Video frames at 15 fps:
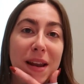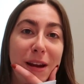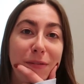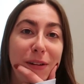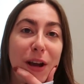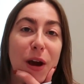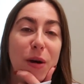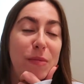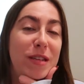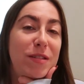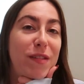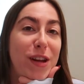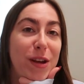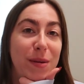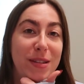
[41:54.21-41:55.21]
And I really hope this
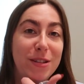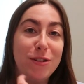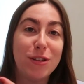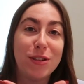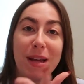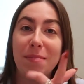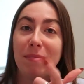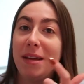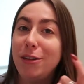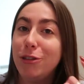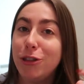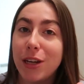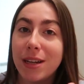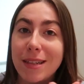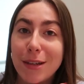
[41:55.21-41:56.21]
video isn't just like me
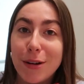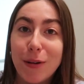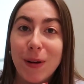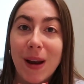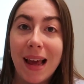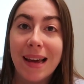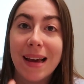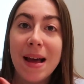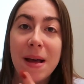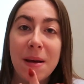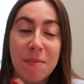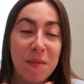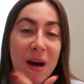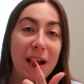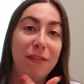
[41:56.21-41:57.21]
shitting on like
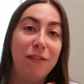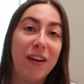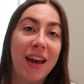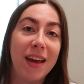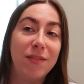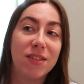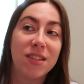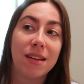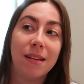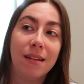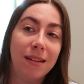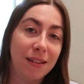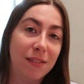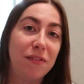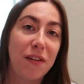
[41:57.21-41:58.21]
my faves,
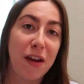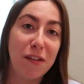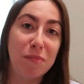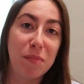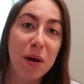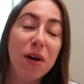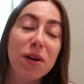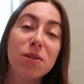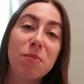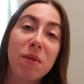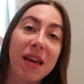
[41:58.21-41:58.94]
fave books.